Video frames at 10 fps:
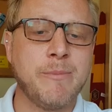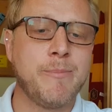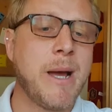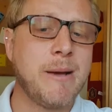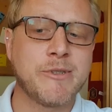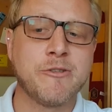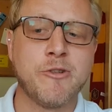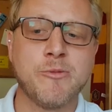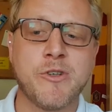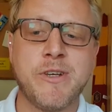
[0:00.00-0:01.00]
perhaps in
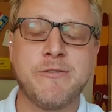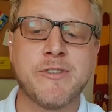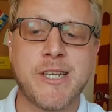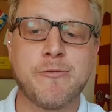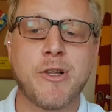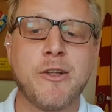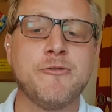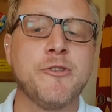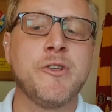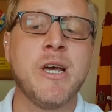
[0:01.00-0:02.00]
groups of even several
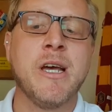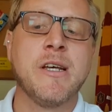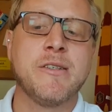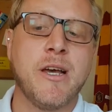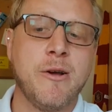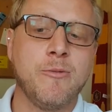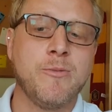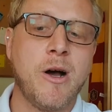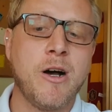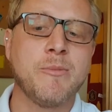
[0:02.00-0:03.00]
hundred.
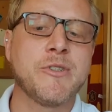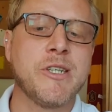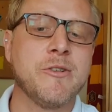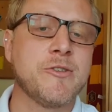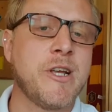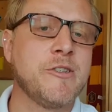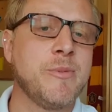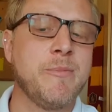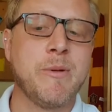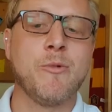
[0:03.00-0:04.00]
Harbour seals tend to
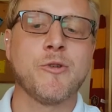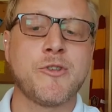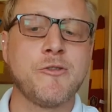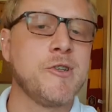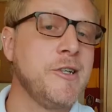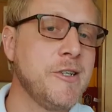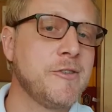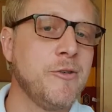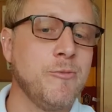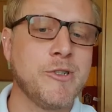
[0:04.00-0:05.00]
be a bit more socially distant, which